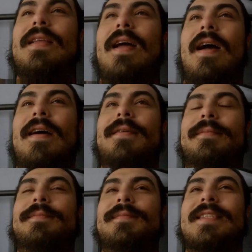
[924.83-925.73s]

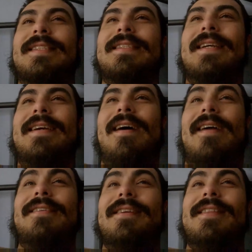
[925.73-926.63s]
Um,
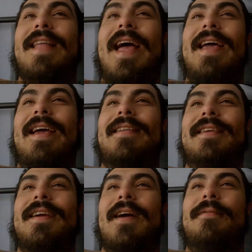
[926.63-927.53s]
Other than that, I
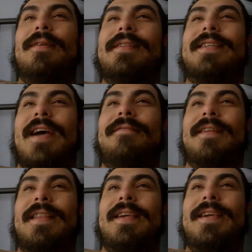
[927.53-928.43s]
think I would
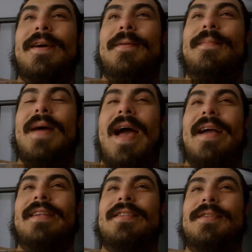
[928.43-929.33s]
definitely go back
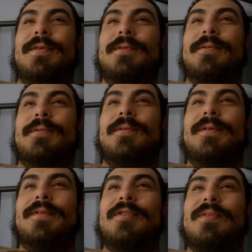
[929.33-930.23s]
to
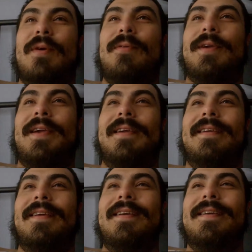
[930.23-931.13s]
smoking
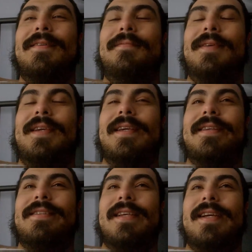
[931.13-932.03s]

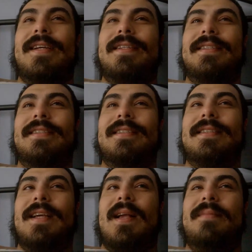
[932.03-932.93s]
because,
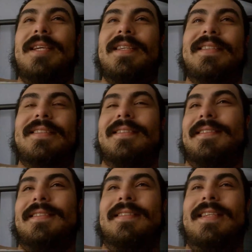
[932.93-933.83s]
I mean,
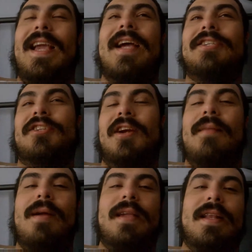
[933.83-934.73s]
yeah, sure, I
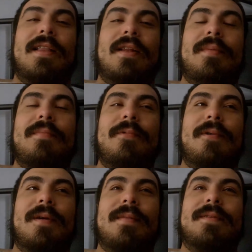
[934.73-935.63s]
might get a little bit
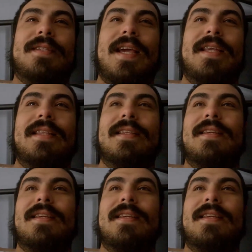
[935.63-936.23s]
more upset